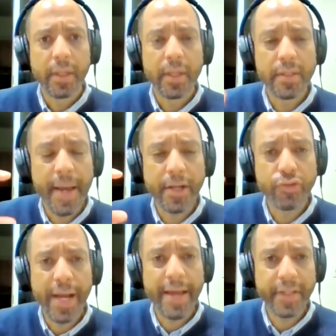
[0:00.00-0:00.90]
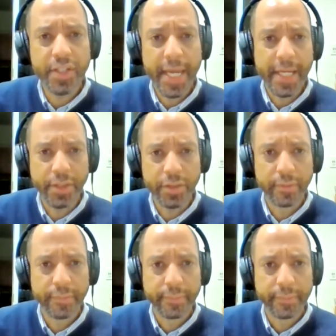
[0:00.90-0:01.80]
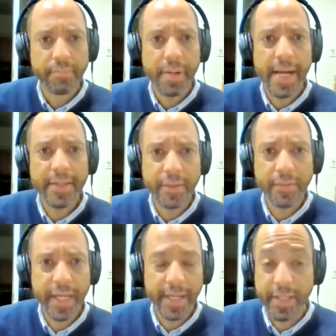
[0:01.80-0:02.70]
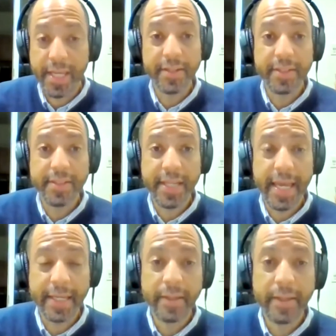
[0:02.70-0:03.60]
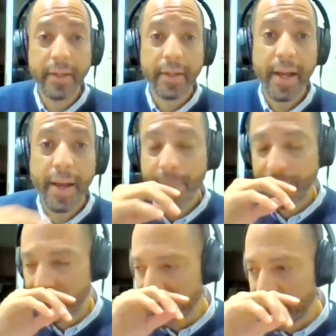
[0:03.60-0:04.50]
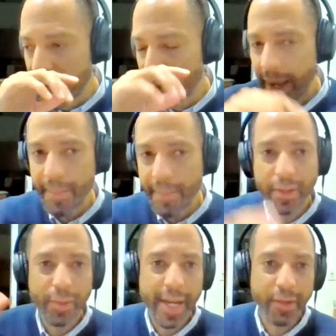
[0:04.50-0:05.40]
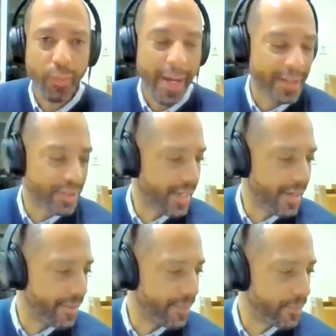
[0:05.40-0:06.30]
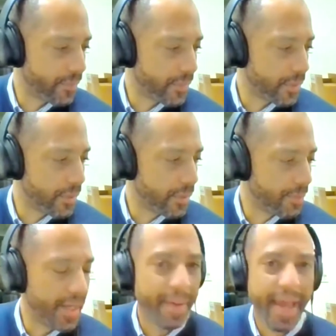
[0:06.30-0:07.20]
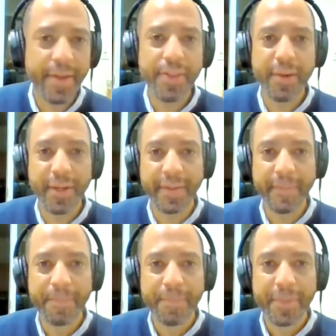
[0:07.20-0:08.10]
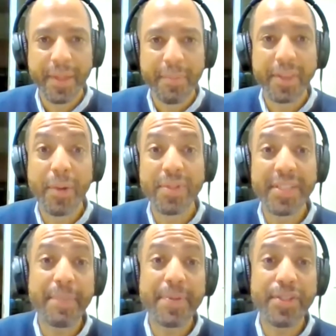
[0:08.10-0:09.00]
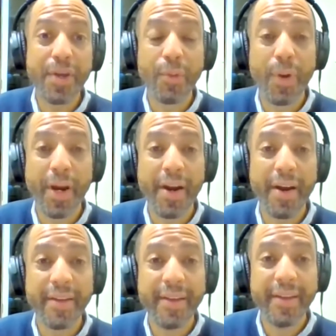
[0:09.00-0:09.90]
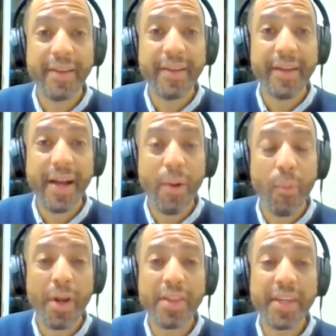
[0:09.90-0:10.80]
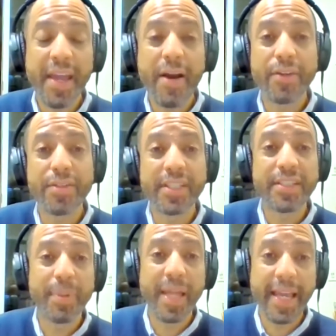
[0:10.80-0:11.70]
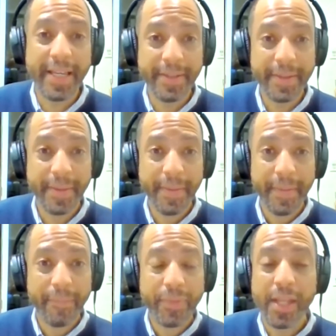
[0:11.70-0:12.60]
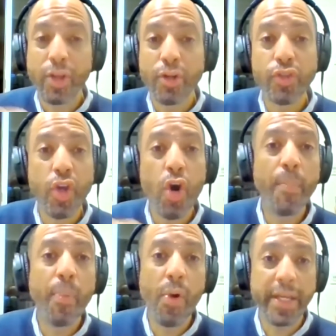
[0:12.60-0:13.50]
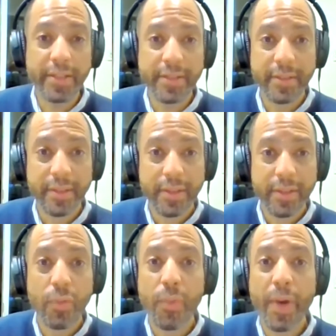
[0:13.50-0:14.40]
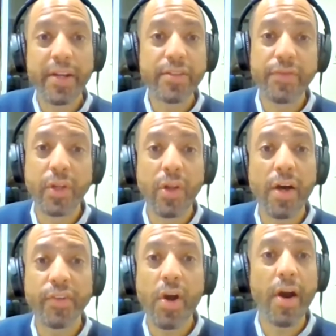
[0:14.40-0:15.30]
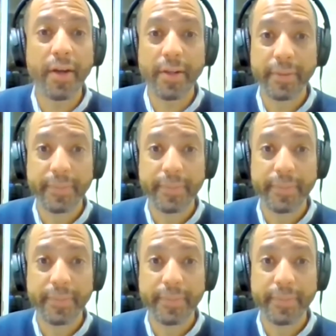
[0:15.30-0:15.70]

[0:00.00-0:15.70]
is about driving change, positive change. That is to say, I don't know how many of you guys watch Big Bang Theory, but there was an episode where one of the characters explained that there's no point to Raiders of the Lost Ark